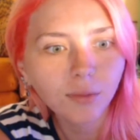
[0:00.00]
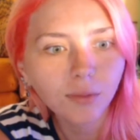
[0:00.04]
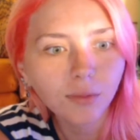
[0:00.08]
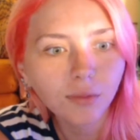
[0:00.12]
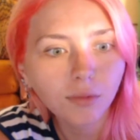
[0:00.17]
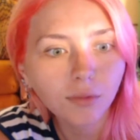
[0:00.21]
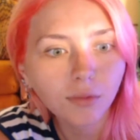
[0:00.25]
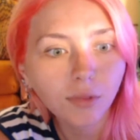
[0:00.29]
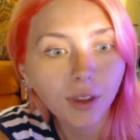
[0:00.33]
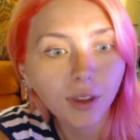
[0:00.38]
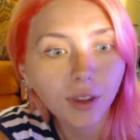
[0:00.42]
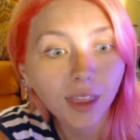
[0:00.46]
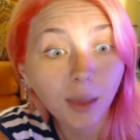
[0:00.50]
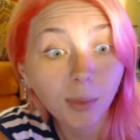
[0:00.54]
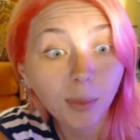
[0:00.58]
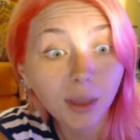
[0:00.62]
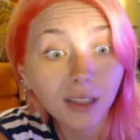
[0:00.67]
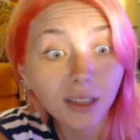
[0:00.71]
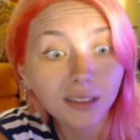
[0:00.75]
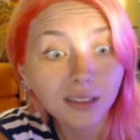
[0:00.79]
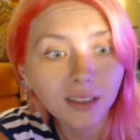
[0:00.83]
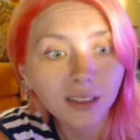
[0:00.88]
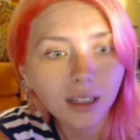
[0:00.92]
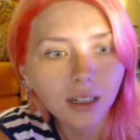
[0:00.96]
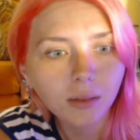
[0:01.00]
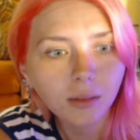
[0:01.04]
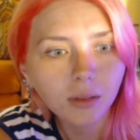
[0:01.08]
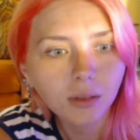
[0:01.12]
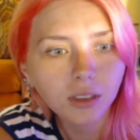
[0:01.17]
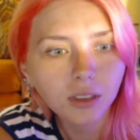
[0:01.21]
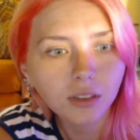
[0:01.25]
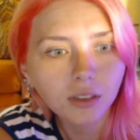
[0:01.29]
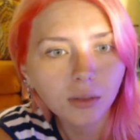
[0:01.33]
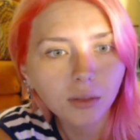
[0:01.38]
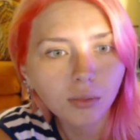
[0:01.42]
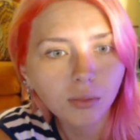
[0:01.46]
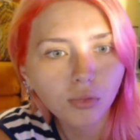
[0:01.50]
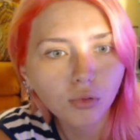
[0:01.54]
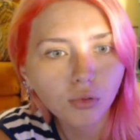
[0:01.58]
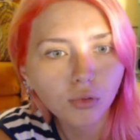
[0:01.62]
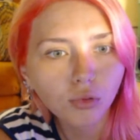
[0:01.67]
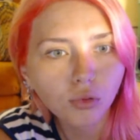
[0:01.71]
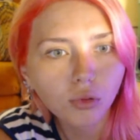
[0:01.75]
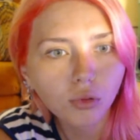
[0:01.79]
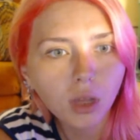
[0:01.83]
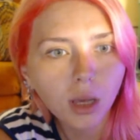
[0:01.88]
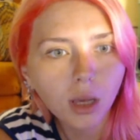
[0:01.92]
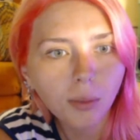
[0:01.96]
with that being said, I'm just going to
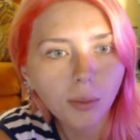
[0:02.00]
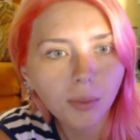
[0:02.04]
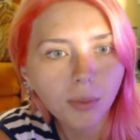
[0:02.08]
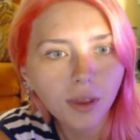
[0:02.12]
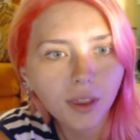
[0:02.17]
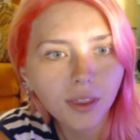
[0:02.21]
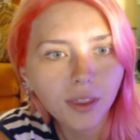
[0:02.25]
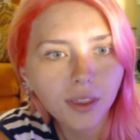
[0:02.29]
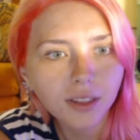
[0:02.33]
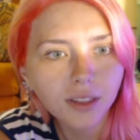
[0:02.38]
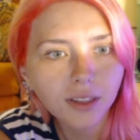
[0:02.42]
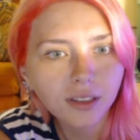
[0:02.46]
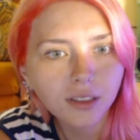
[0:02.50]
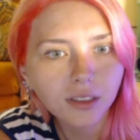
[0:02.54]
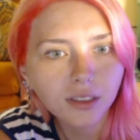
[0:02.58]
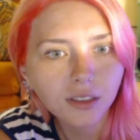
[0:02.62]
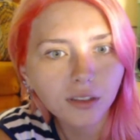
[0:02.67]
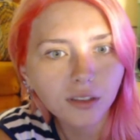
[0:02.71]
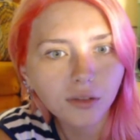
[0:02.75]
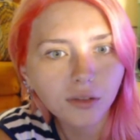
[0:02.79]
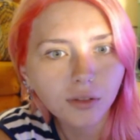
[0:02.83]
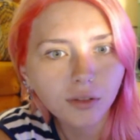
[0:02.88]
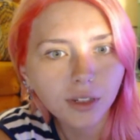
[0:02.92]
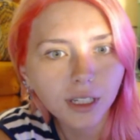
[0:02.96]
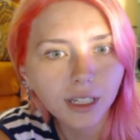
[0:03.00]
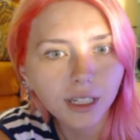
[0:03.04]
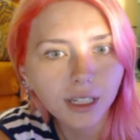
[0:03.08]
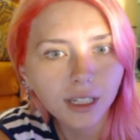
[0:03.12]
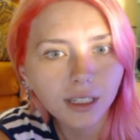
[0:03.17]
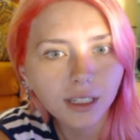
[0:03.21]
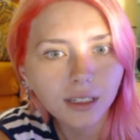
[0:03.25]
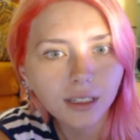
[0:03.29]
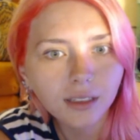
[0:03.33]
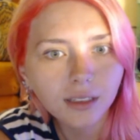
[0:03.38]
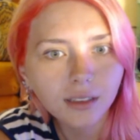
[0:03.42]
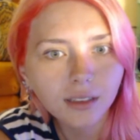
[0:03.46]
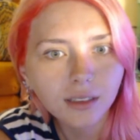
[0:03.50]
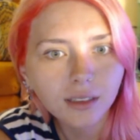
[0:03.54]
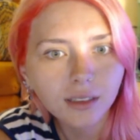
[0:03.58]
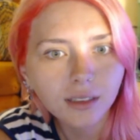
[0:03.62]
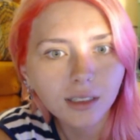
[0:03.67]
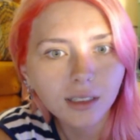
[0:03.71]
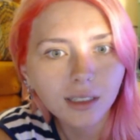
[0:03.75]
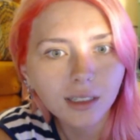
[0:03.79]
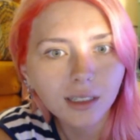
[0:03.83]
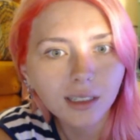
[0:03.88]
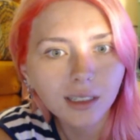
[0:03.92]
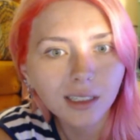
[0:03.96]
pull up this screen
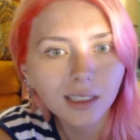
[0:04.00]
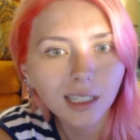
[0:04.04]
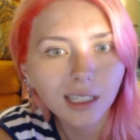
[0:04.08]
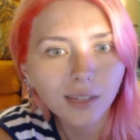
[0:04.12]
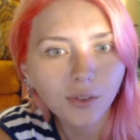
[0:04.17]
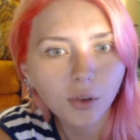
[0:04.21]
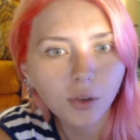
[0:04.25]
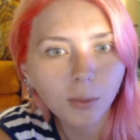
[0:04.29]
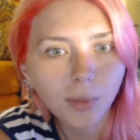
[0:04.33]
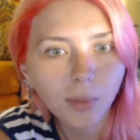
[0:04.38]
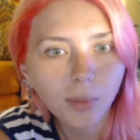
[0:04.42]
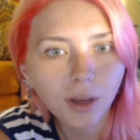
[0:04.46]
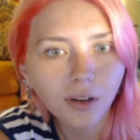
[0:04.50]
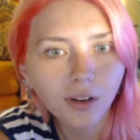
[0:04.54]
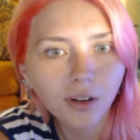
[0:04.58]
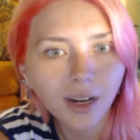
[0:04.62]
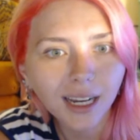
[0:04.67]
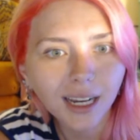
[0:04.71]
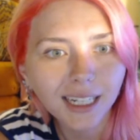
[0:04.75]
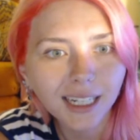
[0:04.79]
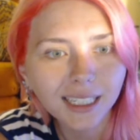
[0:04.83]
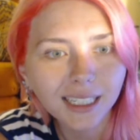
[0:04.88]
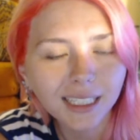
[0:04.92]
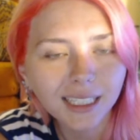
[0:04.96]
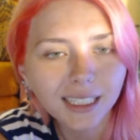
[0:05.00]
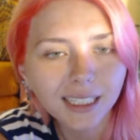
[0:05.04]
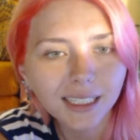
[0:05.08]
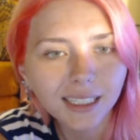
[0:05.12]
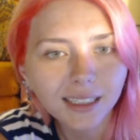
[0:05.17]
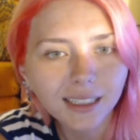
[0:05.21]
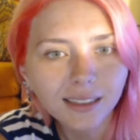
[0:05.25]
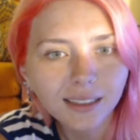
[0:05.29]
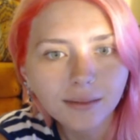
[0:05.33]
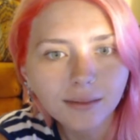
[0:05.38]
to give you a better idea